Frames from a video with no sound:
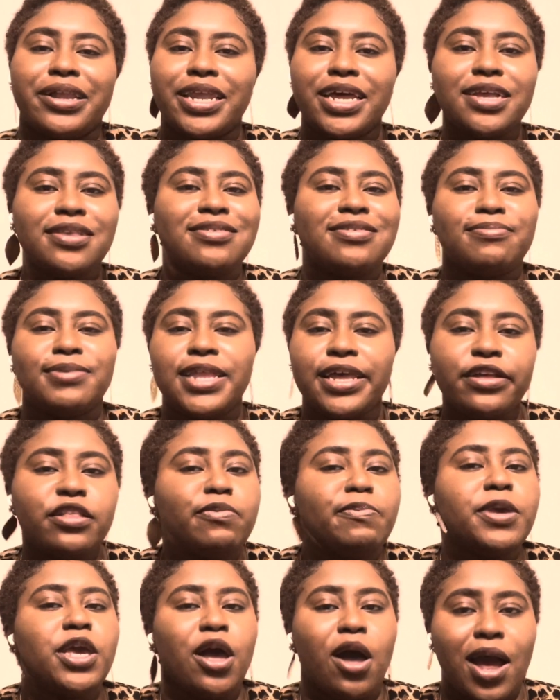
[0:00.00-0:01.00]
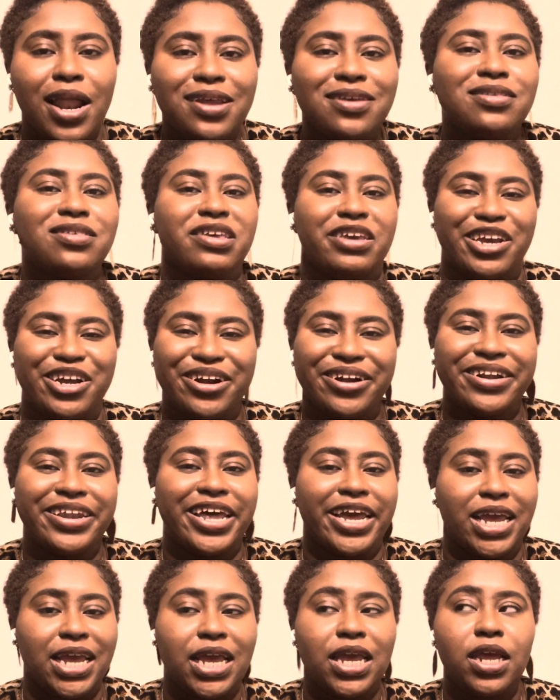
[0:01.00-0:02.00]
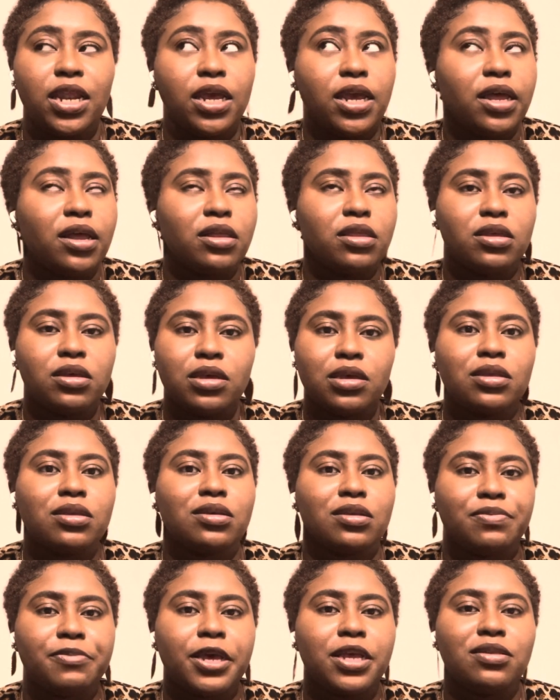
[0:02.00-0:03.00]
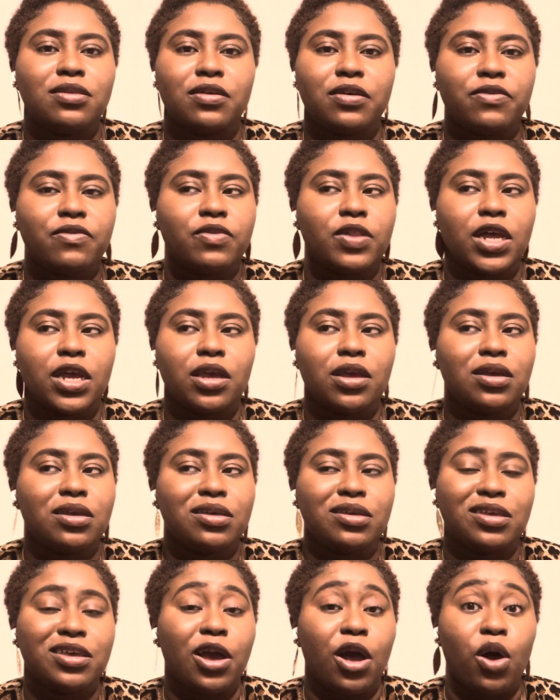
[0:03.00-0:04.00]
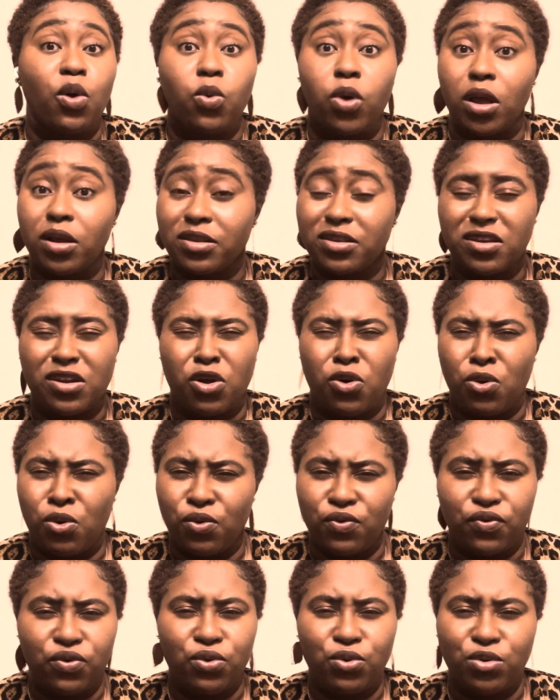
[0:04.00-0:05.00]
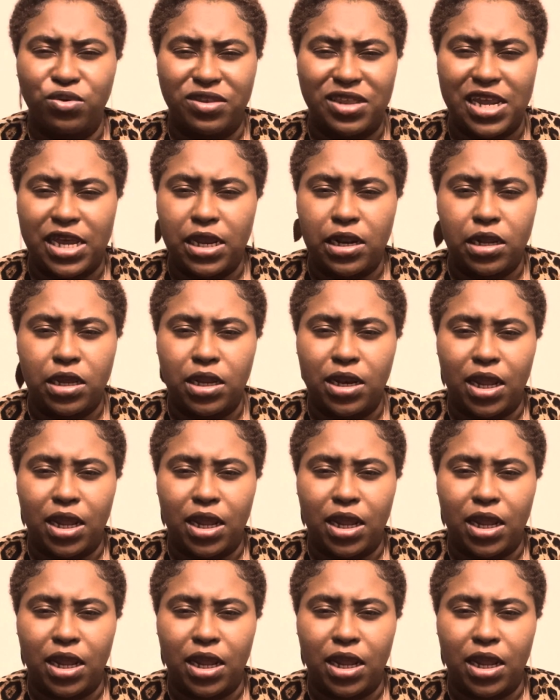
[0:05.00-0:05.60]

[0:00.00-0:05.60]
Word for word: Let's let's be honest here. Like eating healthy is expensive. Like y'all walked into Whole Foods lately.